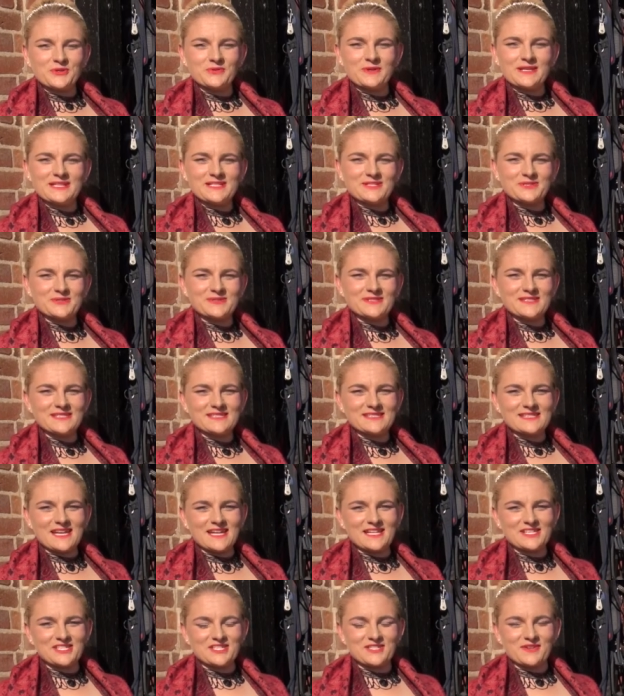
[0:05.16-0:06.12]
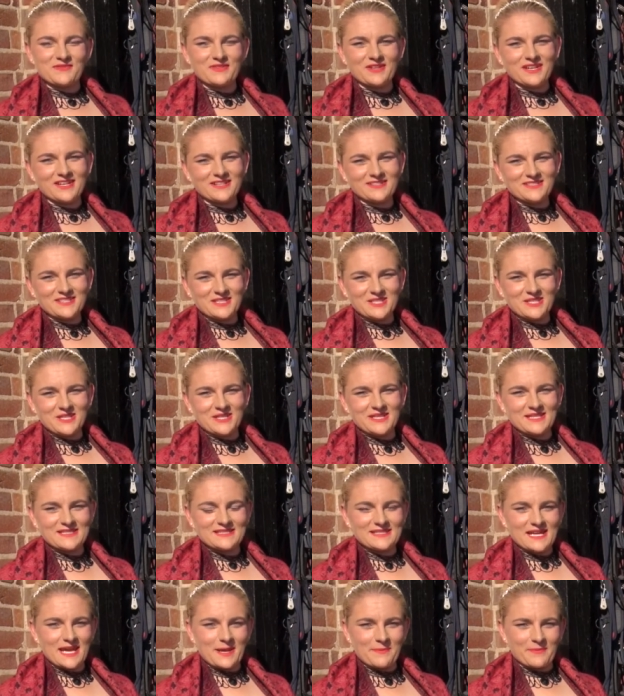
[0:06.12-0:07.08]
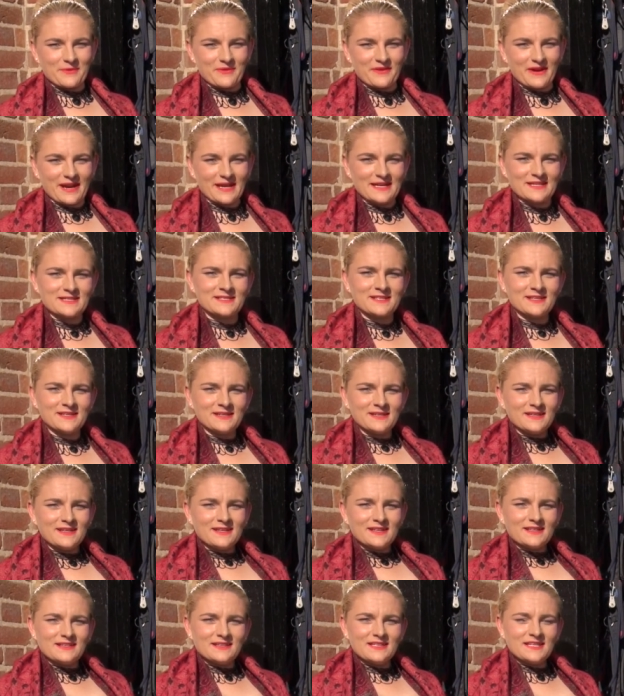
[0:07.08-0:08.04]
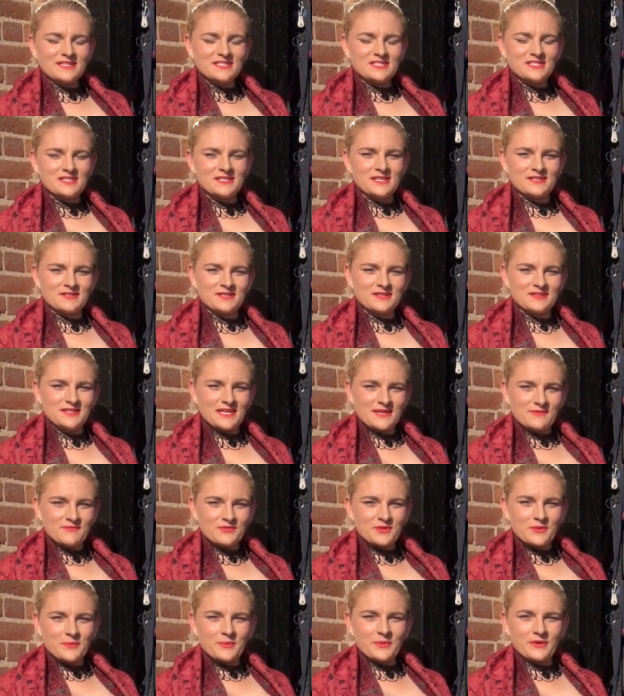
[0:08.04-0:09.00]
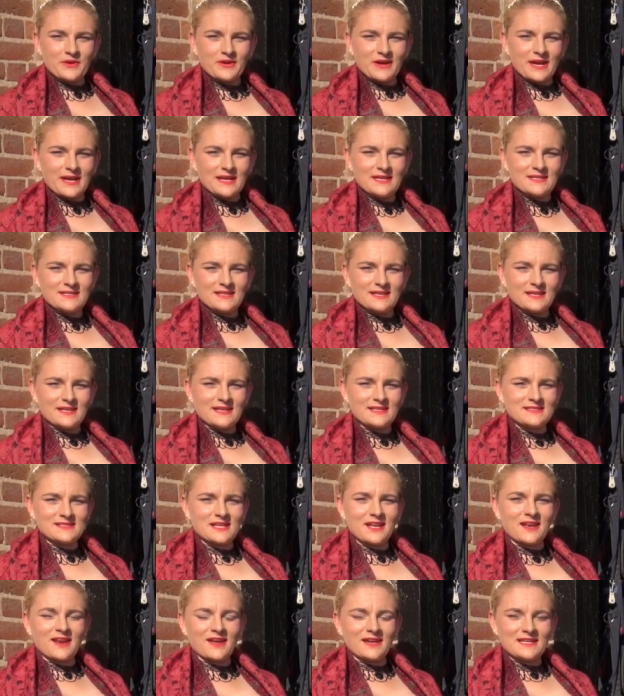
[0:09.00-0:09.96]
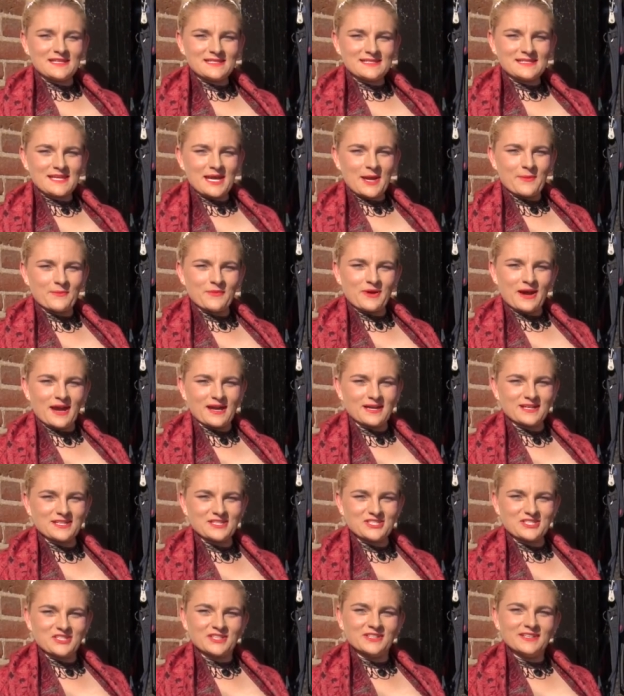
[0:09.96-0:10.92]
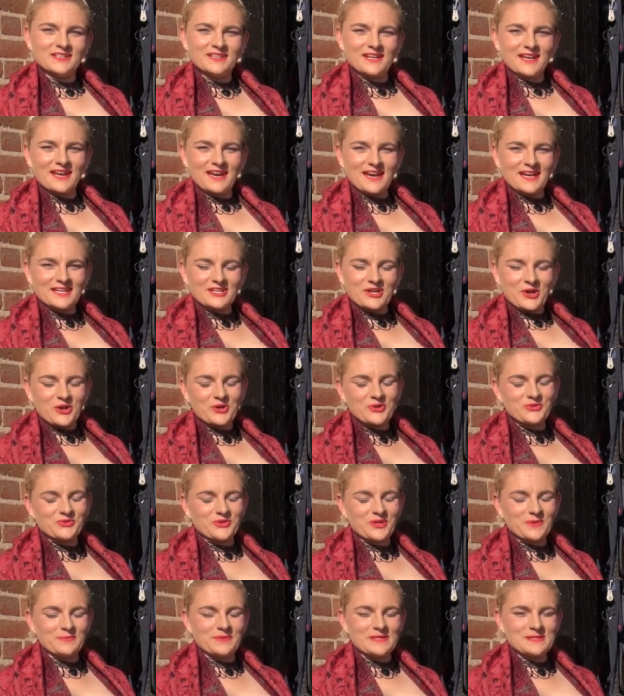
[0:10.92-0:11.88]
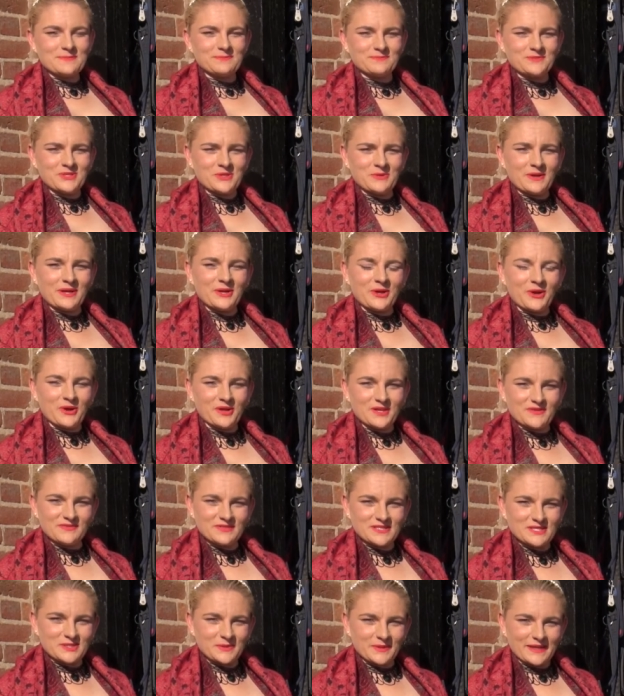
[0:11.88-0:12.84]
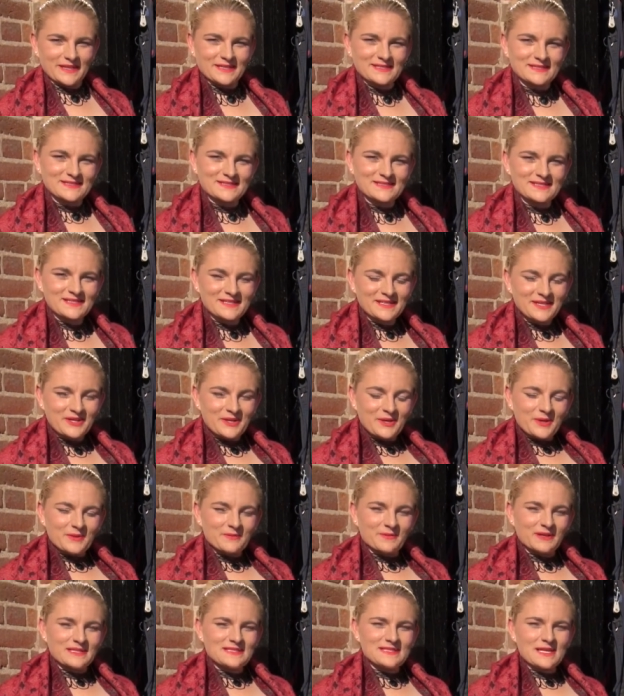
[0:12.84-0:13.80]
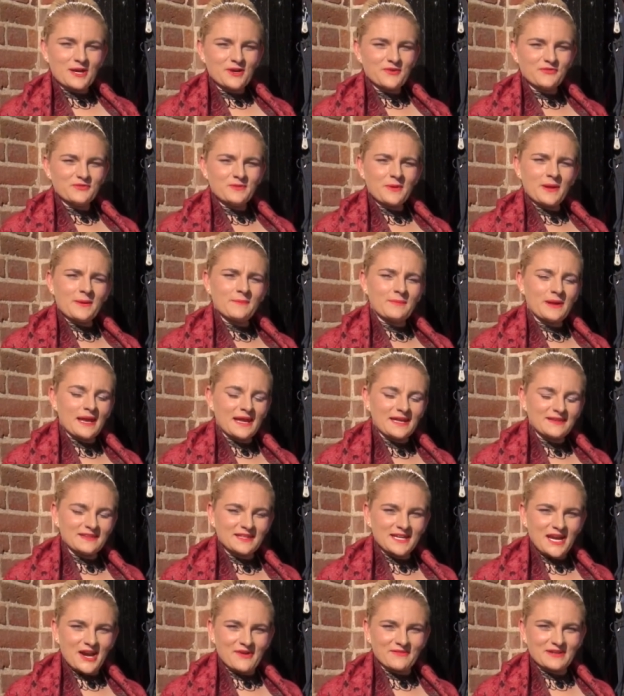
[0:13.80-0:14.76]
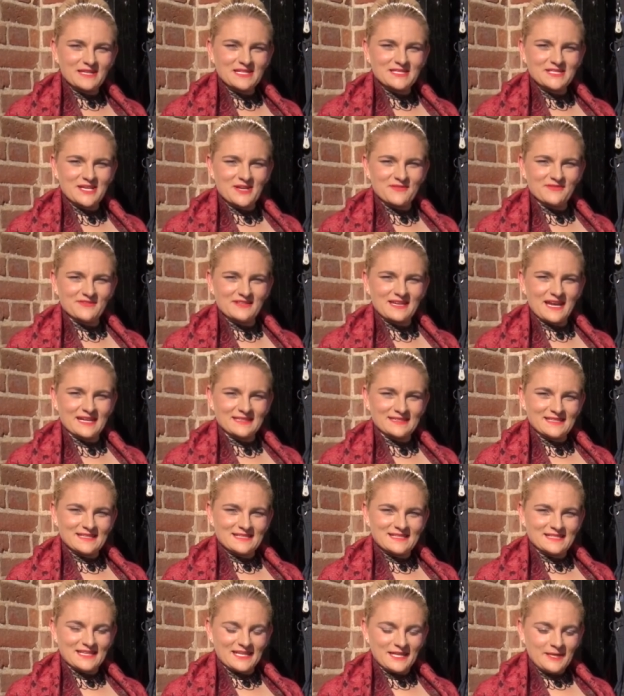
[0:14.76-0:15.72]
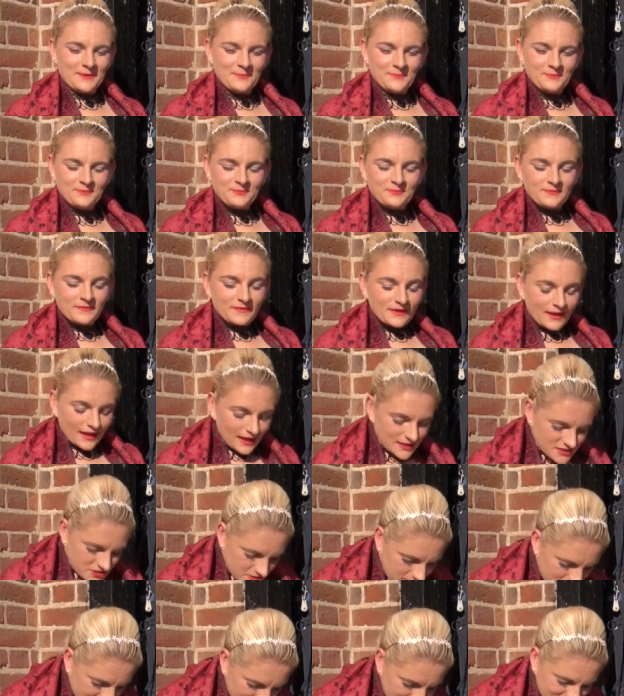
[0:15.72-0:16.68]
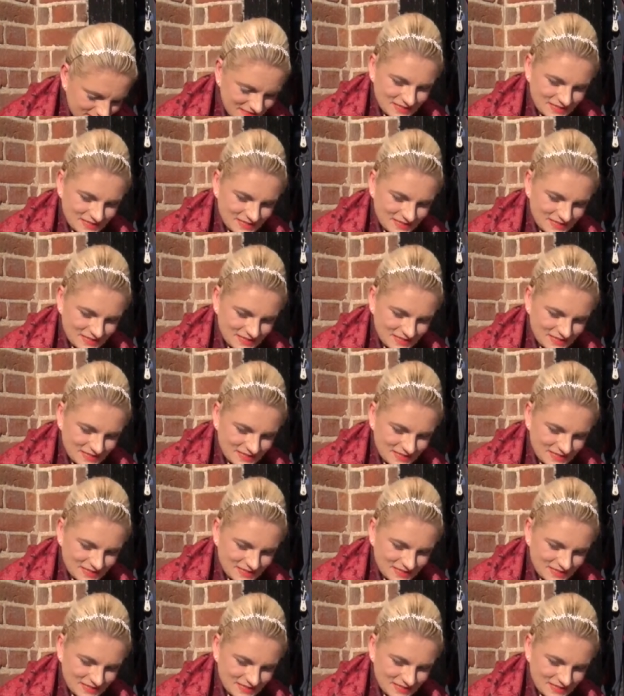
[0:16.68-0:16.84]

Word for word: Queen's Horses section of the London New Year's Day Parade. This year the theme for the parade is Lights, Camera, Action, and our group is doing Oliver Twist. Myself, I'm playing the character of Nancy, as you can